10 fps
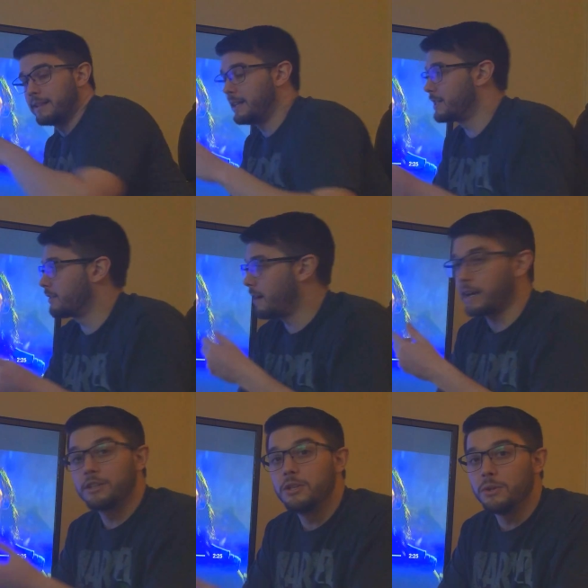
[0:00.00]
of the
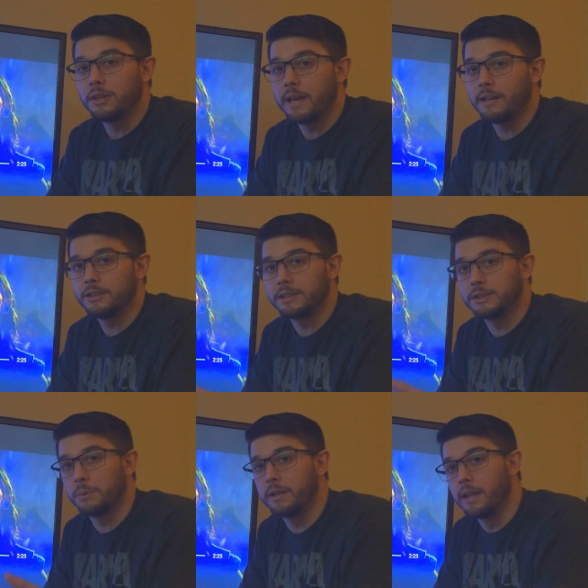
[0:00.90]
Tesseract, to Thanos.
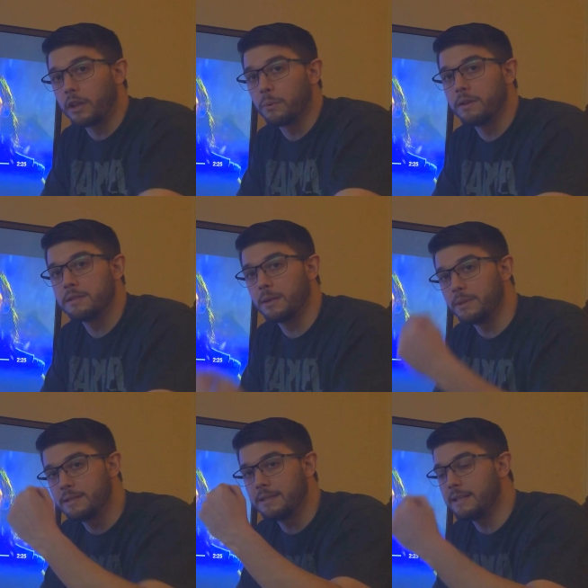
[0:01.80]
That's one of the other ones that
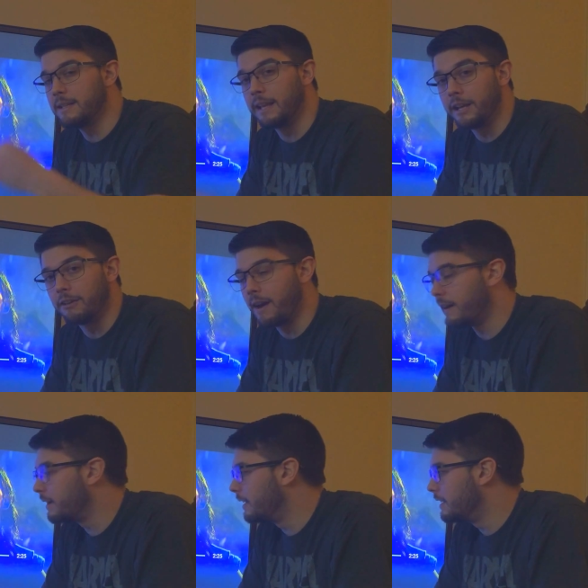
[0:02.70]
we see later
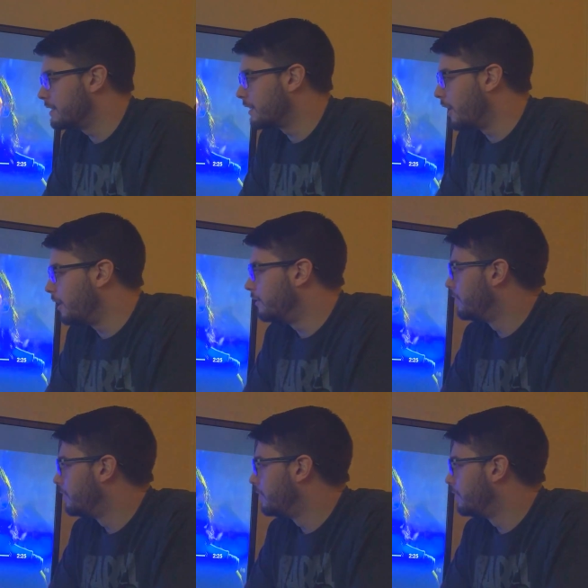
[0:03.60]
on in his career.